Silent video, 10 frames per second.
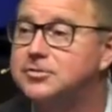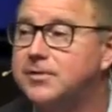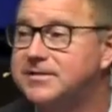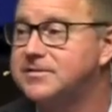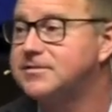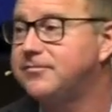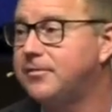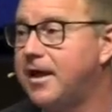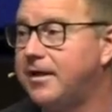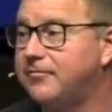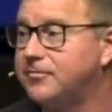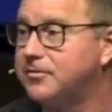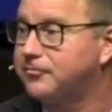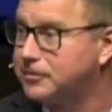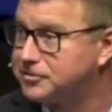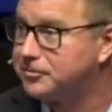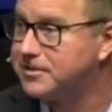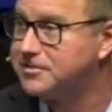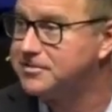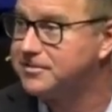stresses of life and the
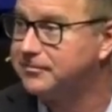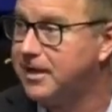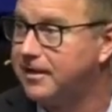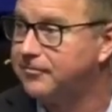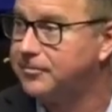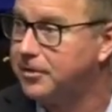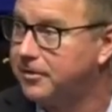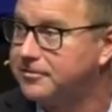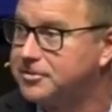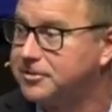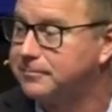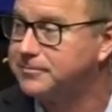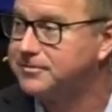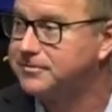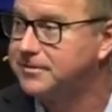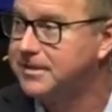frustrations of life and the hardships